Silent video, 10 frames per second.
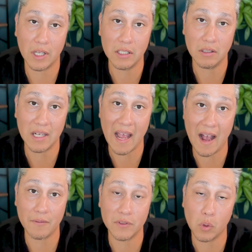that you can
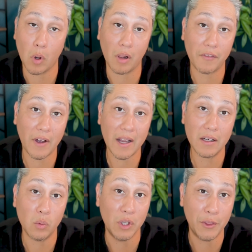have to qualify
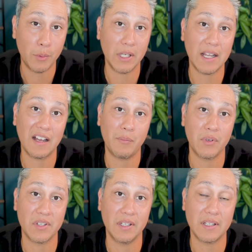with
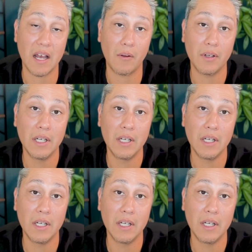3.5% down.